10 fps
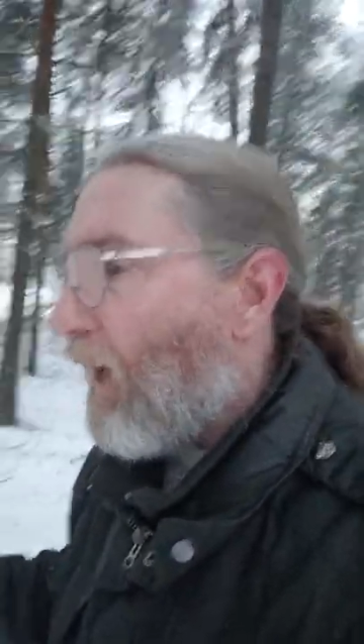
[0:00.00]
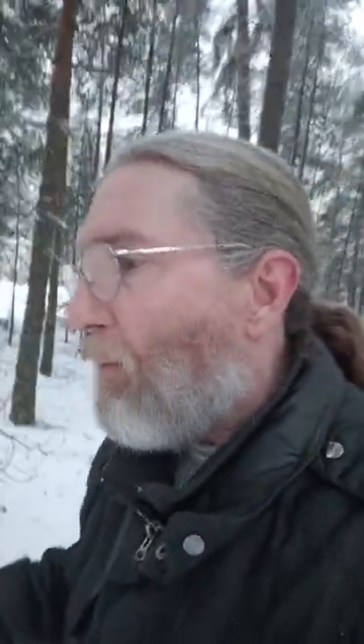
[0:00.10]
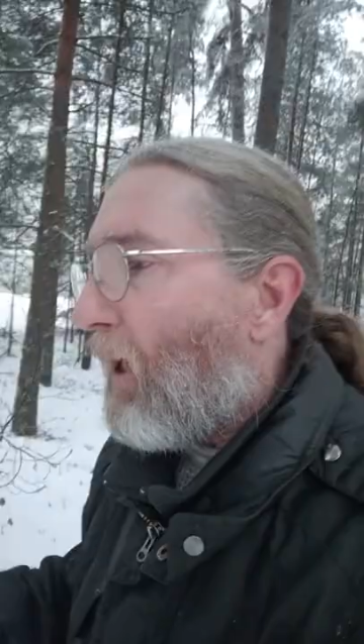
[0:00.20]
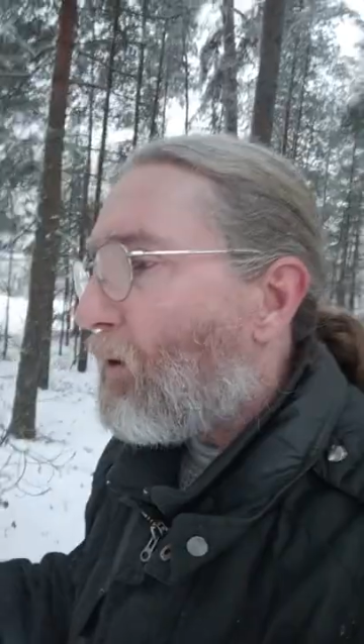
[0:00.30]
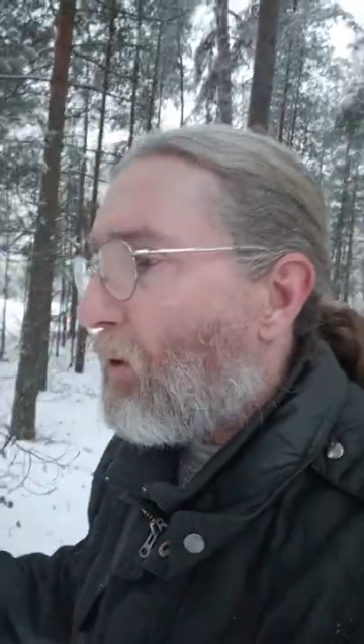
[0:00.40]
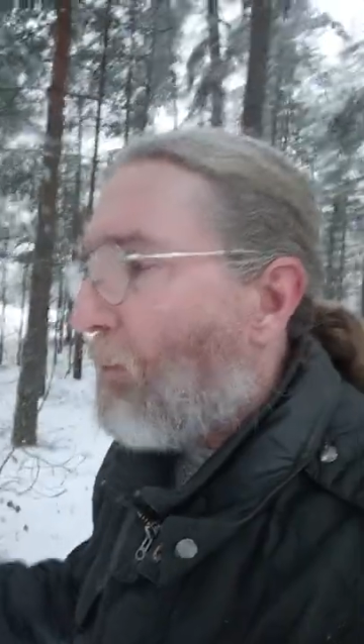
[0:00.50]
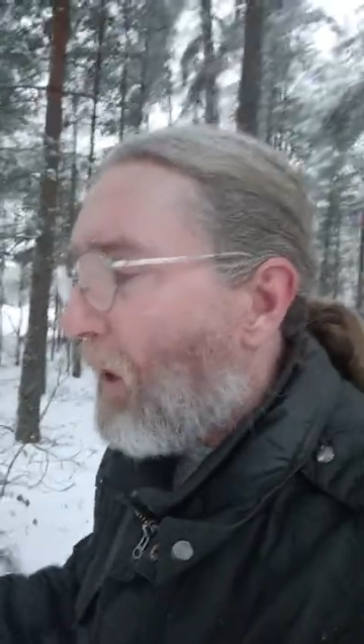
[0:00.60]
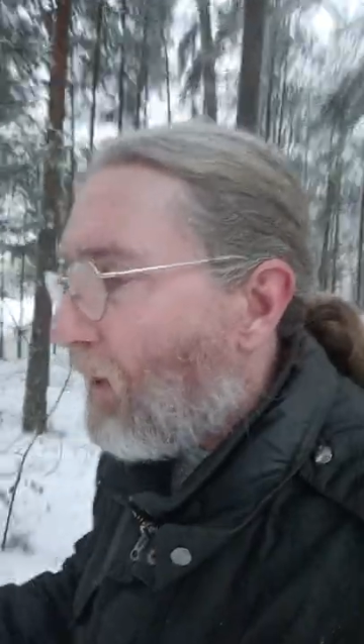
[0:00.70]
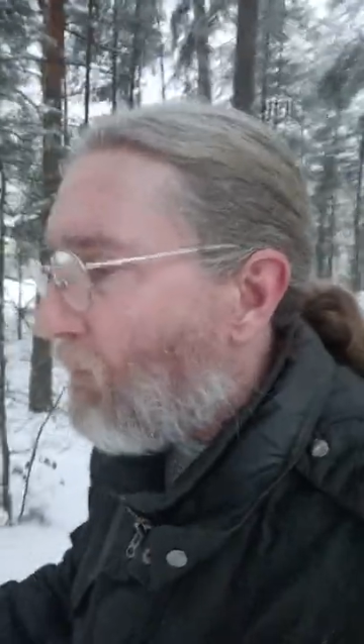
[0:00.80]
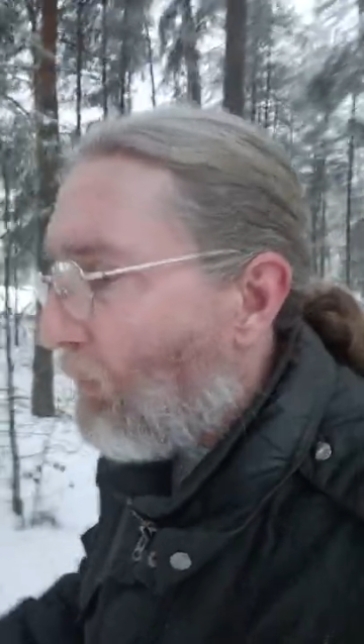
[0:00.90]
a password
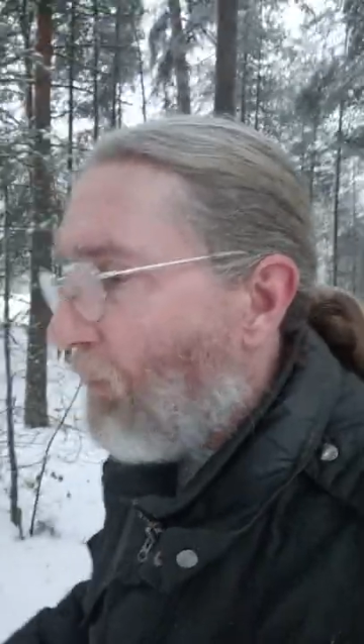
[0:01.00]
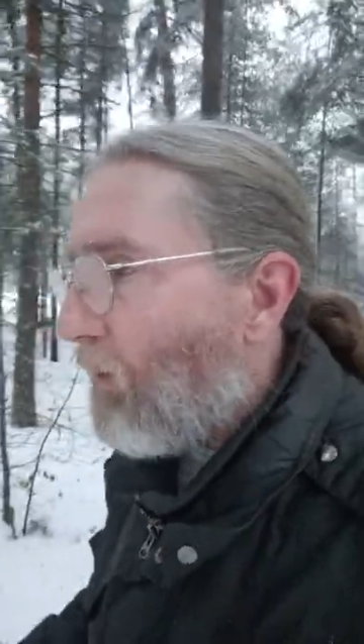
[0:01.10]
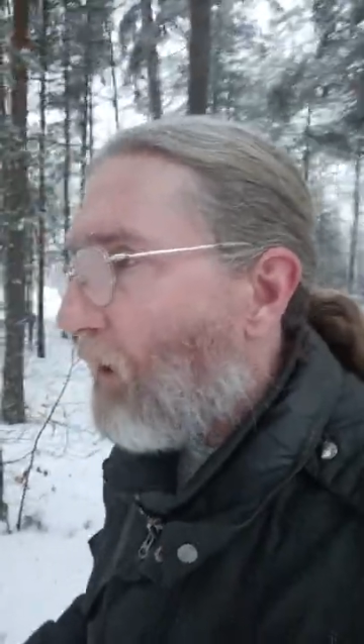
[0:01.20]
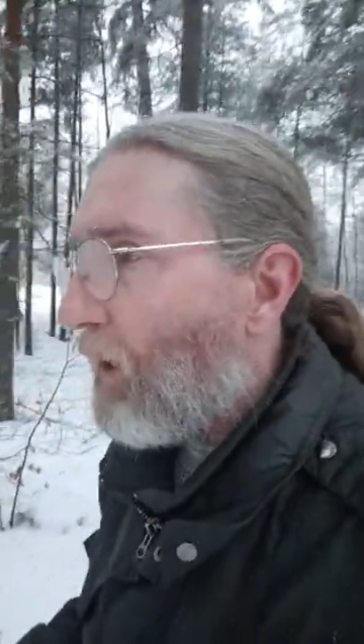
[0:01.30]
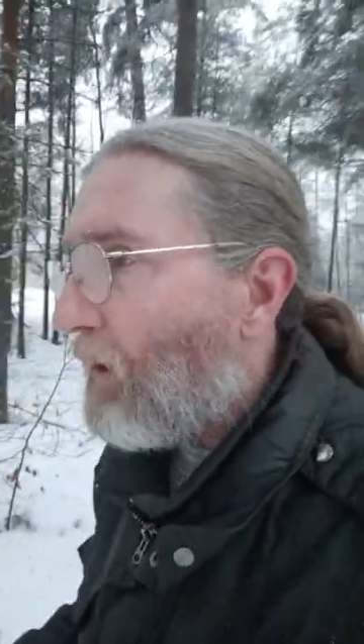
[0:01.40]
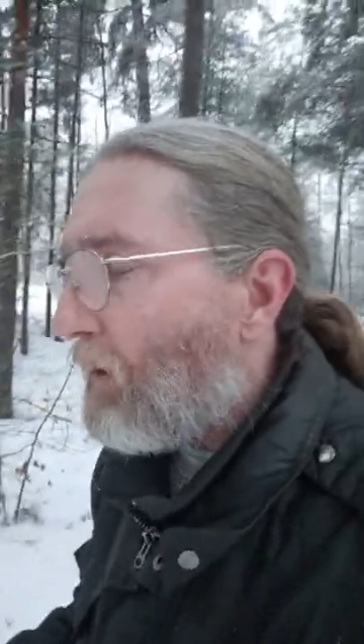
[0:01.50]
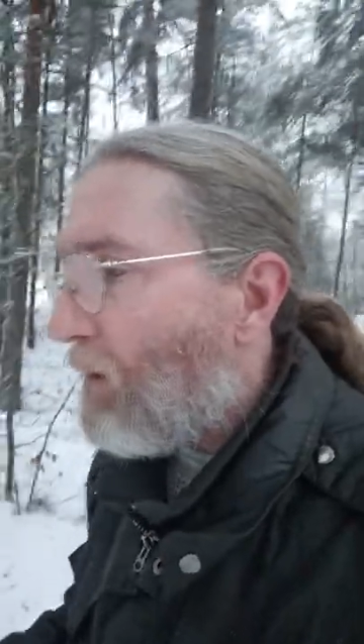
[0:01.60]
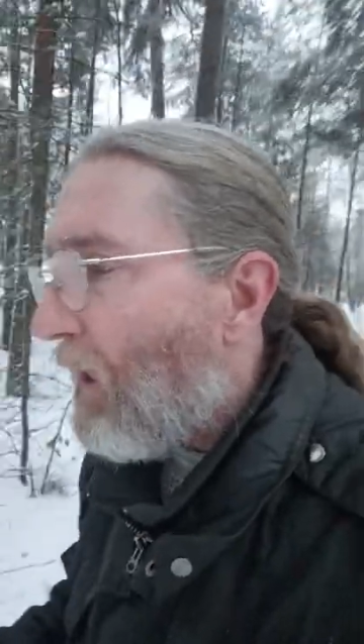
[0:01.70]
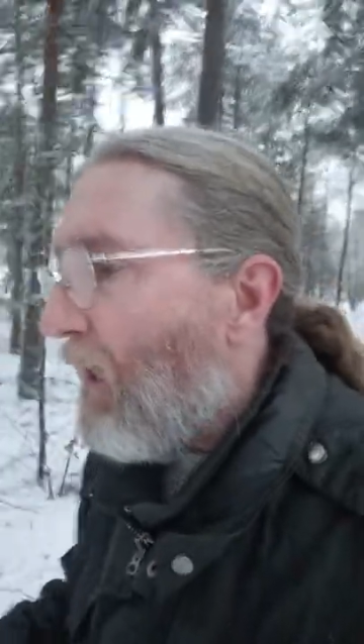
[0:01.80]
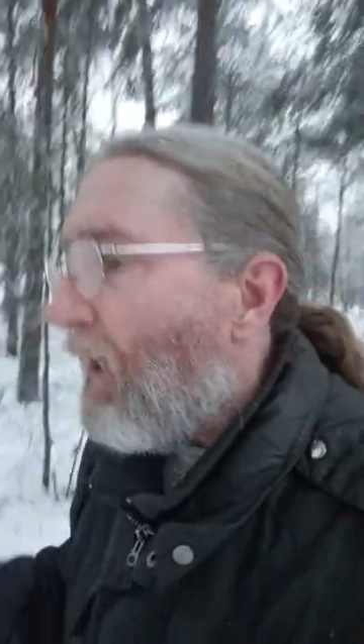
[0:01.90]
manager in both
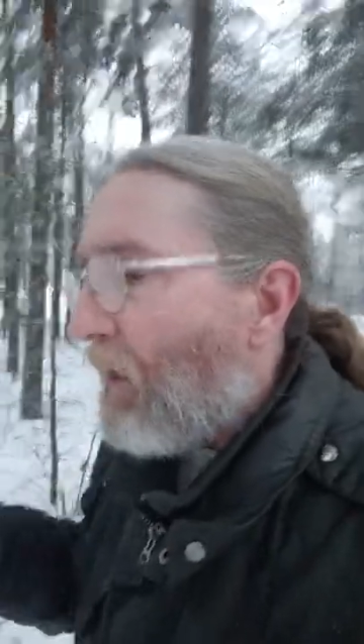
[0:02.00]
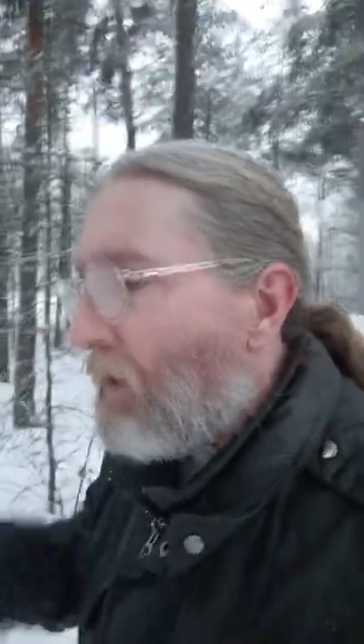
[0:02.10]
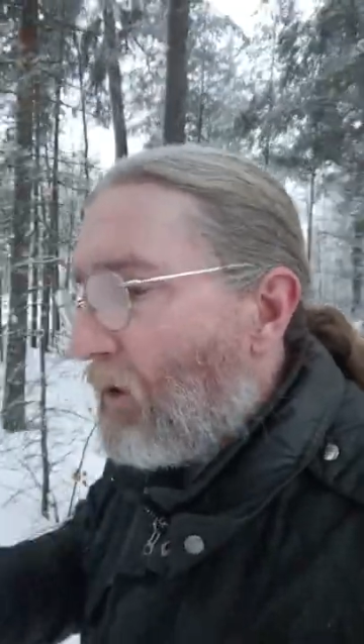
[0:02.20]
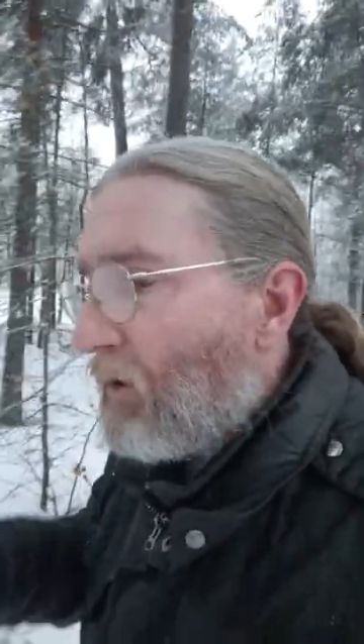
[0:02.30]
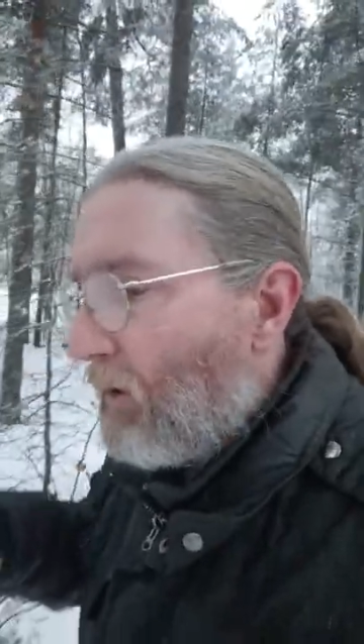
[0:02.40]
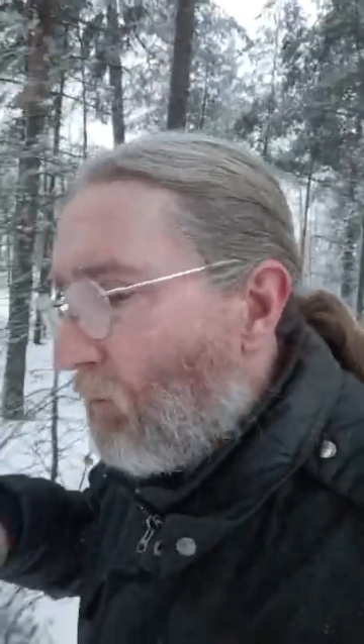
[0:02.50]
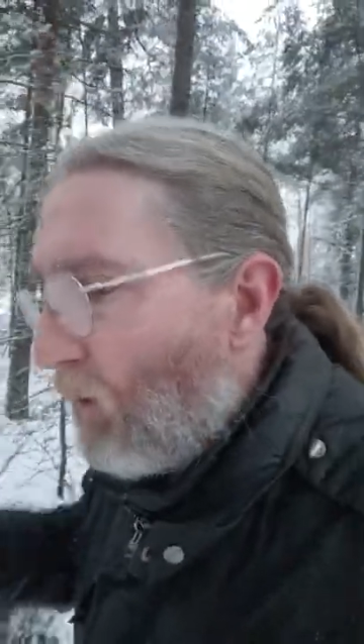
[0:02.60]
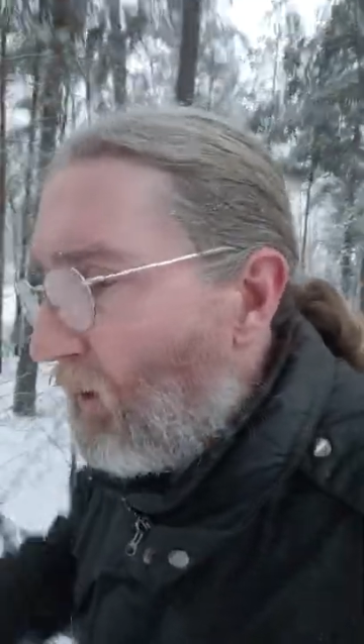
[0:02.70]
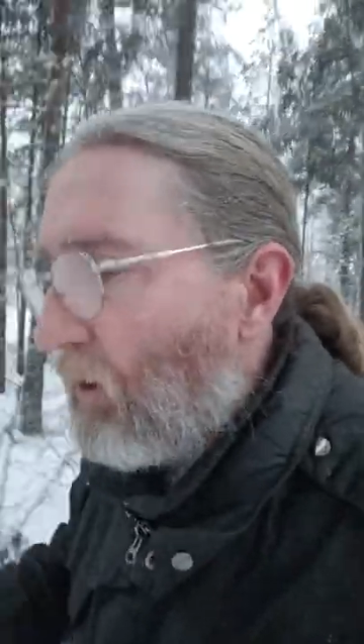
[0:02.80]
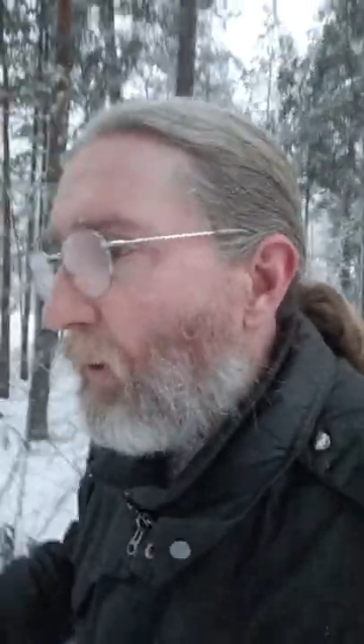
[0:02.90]
cases. It's just that
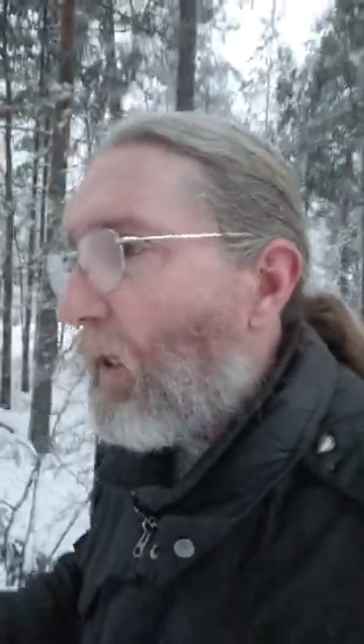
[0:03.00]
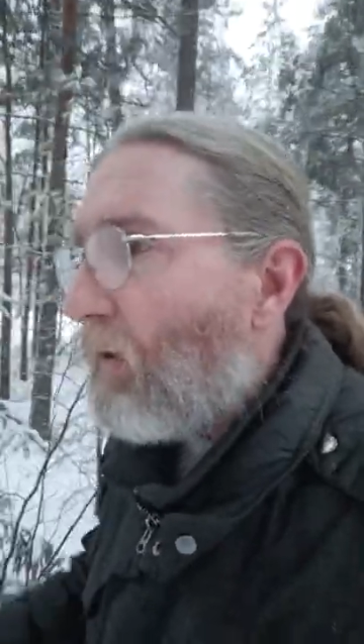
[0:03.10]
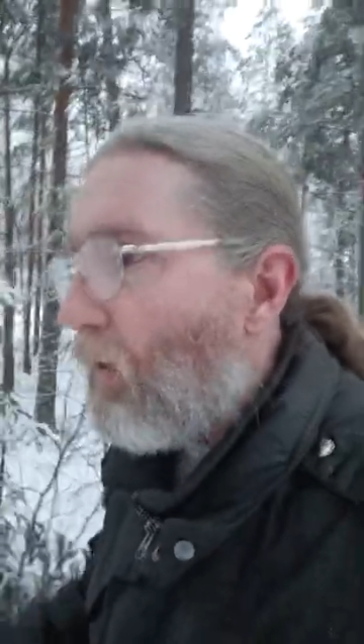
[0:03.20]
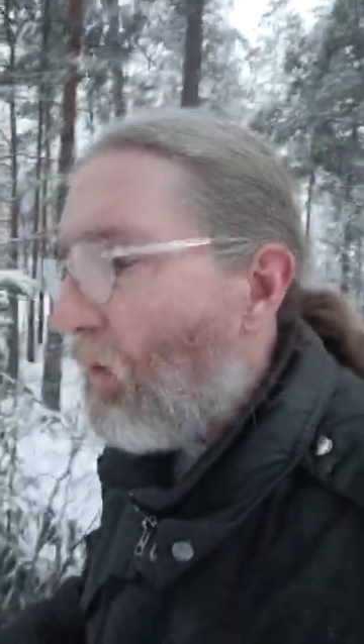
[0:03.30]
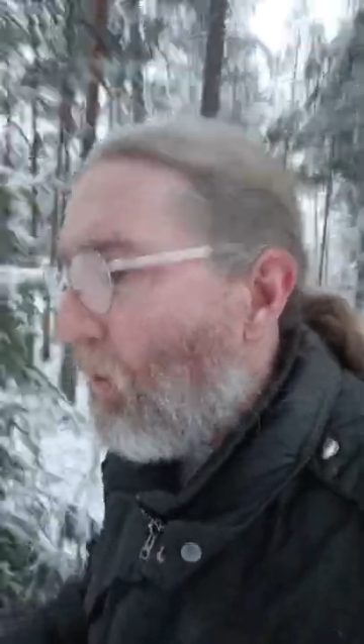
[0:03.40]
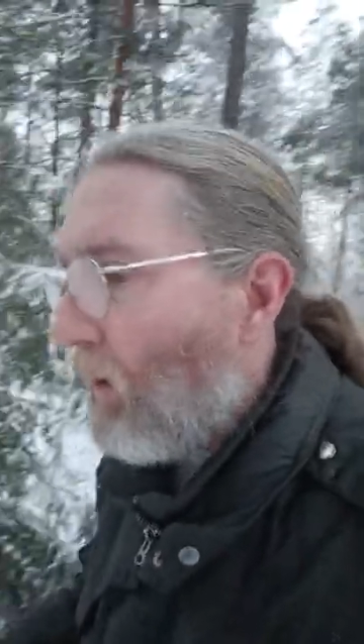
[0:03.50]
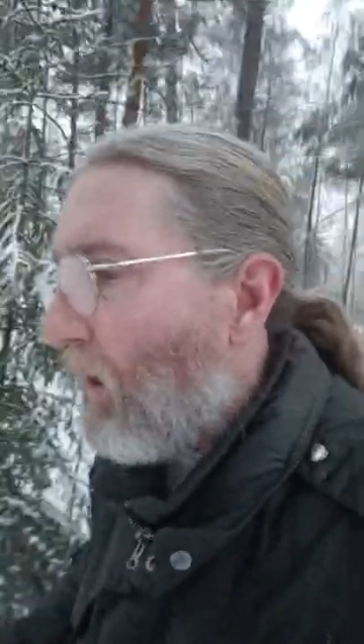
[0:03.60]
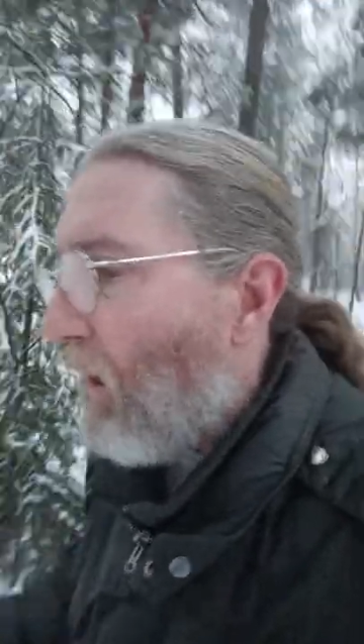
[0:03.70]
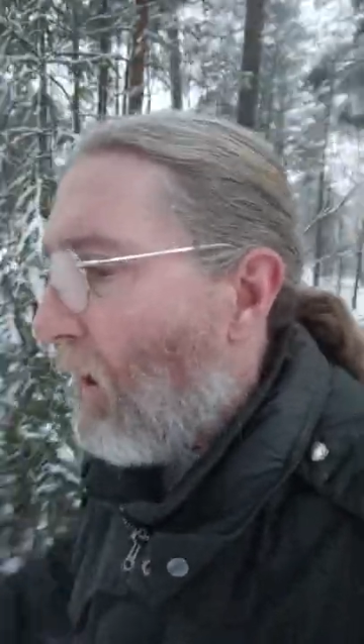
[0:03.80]
what is going under the hood